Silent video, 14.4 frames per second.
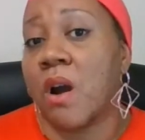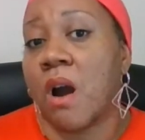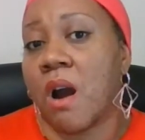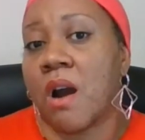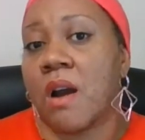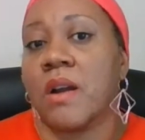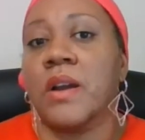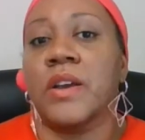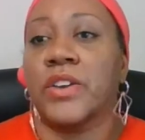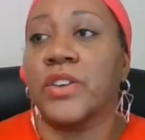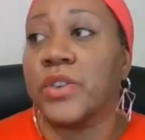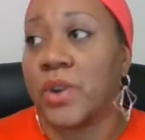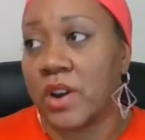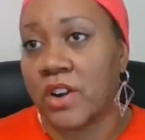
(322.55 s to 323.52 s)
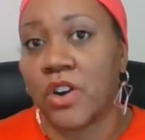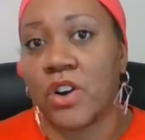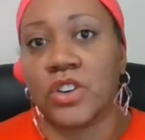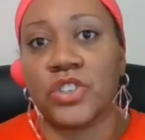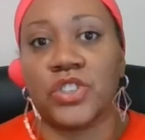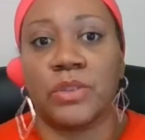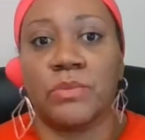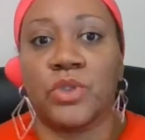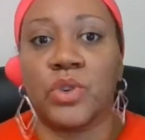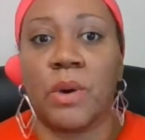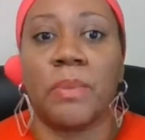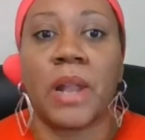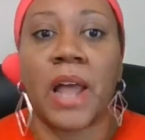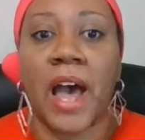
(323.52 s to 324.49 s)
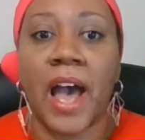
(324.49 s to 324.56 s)
card. You encourage them to
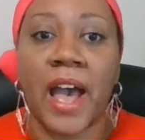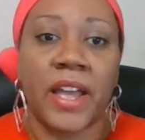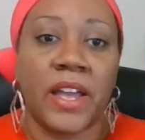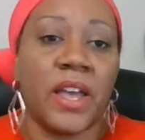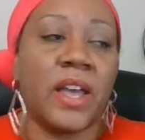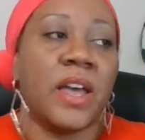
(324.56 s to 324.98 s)
apply.